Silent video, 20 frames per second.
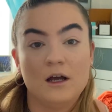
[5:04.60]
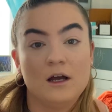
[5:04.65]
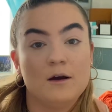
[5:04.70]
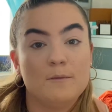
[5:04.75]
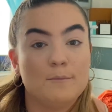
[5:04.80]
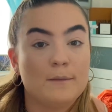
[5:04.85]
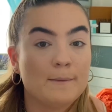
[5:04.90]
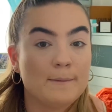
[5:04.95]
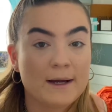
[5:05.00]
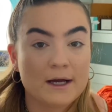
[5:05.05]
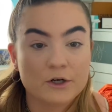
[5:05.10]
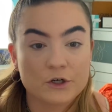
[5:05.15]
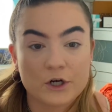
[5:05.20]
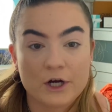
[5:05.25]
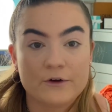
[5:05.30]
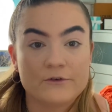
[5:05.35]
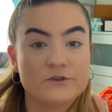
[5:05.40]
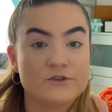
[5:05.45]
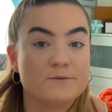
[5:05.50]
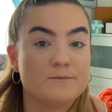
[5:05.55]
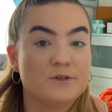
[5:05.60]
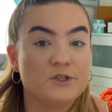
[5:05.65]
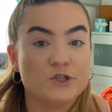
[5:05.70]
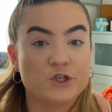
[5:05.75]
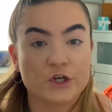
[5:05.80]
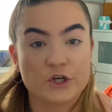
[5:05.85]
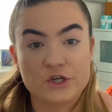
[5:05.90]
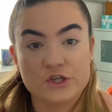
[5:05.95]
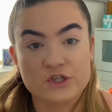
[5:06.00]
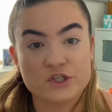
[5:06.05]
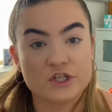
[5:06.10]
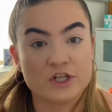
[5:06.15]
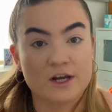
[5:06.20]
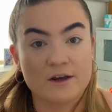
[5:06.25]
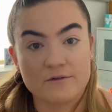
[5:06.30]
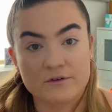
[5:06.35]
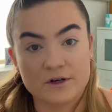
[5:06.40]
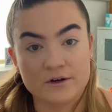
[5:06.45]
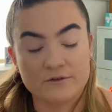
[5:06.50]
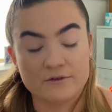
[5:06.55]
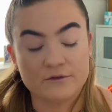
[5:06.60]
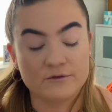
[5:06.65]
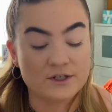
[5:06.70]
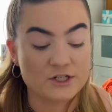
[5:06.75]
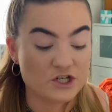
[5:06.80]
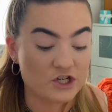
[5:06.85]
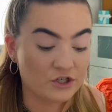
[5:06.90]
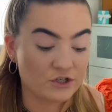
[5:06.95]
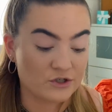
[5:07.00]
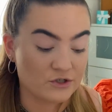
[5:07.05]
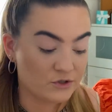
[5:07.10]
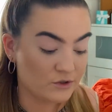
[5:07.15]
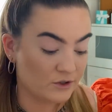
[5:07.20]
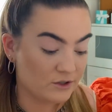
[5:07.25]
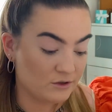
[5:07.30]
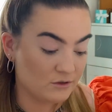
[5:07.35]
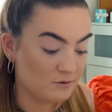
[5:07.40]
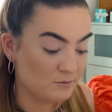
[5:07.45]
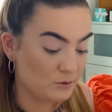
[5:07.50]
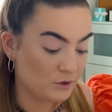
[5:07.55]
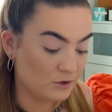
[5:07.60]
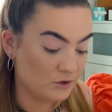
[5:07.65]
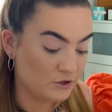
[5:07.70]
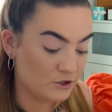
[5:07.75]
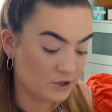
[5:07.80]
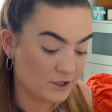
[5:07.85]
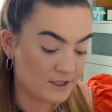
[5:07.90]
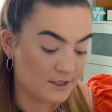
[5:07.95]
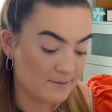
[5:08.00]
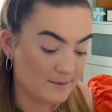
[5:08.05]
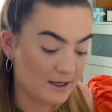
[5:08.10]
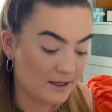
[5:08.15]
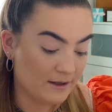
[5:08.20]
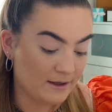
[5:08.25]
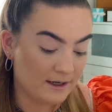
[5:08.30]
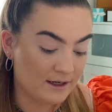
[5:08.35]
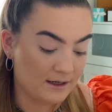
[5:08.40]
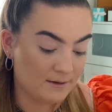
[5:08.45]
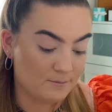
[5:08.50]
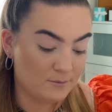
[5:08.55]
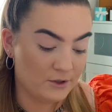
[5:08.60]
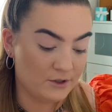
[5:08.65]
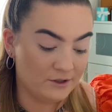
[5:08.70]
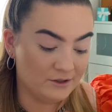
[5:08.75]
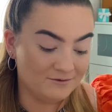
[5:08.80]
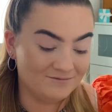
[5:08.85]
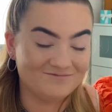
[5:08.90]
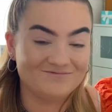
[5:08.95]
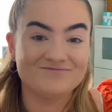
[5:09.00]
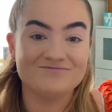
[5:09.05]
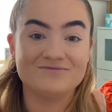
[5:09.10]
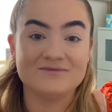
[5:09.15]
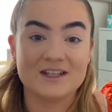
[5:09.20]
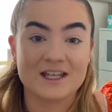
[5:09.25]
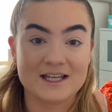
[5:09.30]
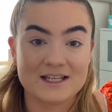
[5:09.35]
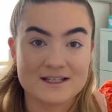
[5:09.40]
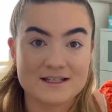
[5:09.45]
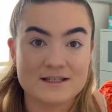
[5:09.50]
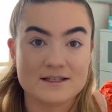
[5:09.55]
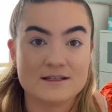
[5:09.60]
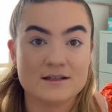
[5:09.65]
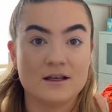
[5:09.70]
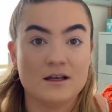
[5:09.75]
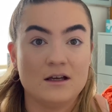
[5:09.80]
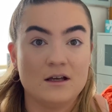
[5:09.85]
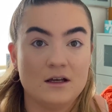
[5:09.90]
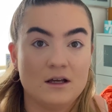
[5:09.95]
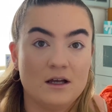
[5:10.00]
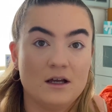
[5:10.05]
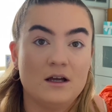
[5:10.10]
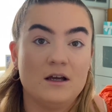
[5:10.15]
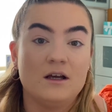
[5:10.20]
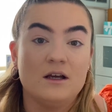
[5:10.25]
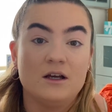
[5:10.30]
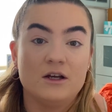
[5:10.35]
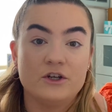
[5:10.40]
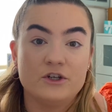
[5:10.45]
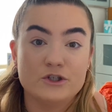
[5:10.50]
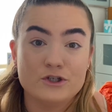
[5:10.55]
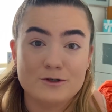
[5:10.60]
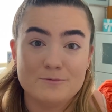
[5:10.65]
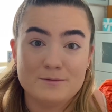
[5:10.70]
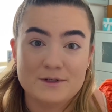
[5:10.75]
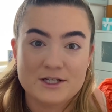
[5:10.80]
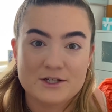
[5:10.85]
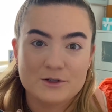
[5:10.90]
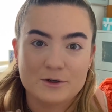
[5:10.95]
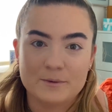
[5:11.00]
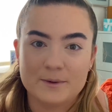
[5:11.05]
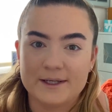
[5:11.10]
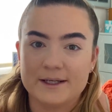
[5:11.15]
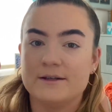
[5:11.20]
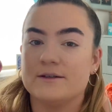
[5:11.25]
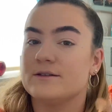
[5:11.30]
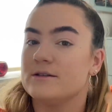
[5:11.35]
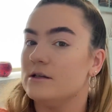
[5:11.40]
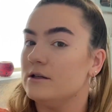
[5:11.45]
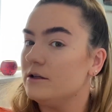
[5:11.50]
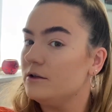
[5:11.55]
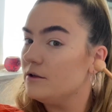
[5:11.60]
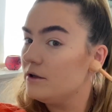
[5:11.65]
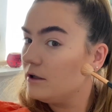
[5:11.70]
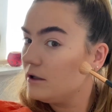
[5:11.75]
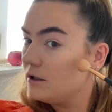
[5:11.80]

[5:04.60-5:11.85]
my background's been changing every other video, so I do apologise about that, but that should be stopping soon.